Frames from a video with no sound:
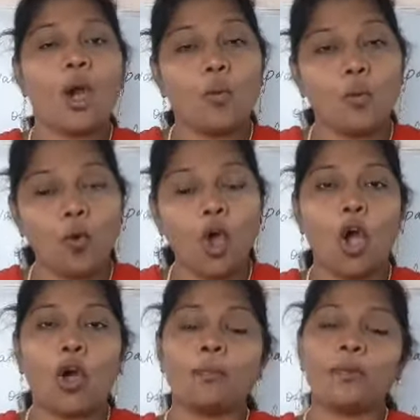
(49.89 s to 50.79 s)

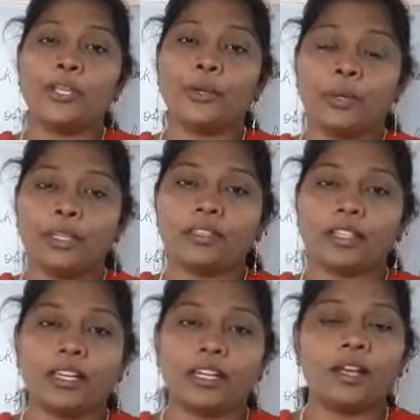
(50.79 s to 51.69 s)
warm during
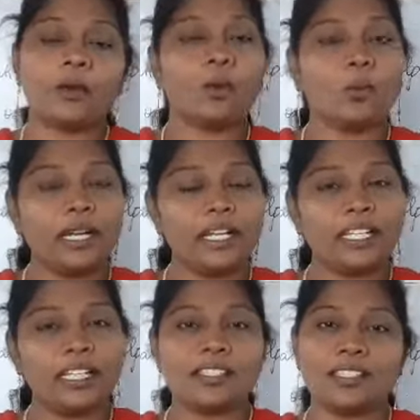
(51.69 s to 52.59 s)
the
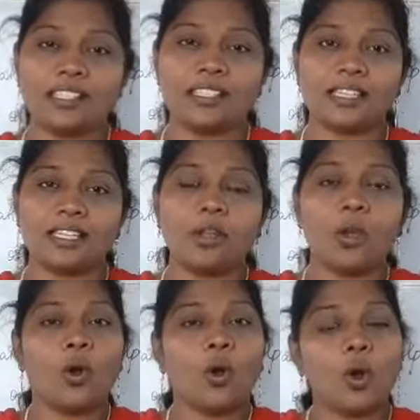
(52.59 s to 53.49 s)
winter season
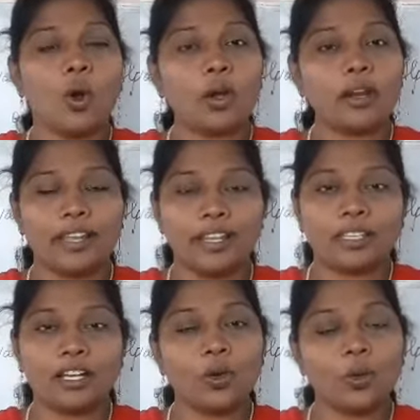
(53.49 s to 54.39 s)
or
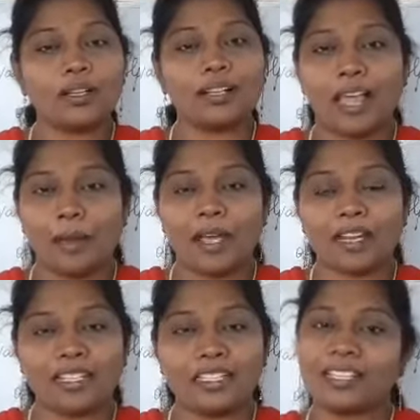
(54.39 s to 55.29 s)
in cool
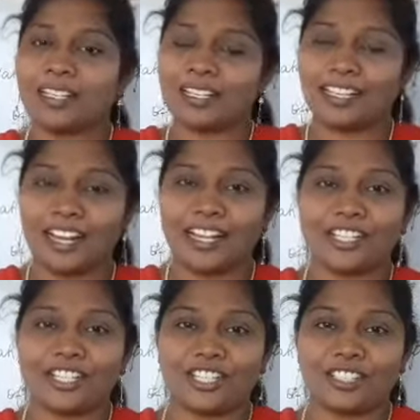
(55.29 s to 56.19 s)
climatic
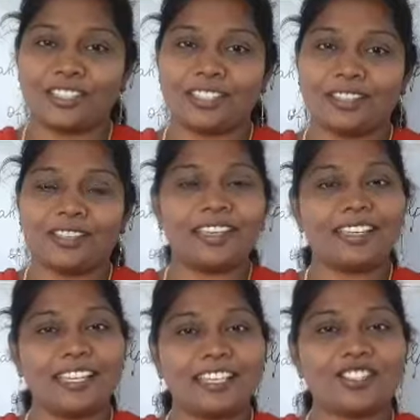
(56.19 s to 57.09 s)
conditions.
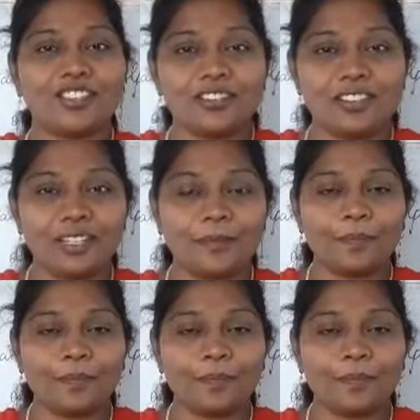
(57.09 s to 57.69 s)
Yes, children?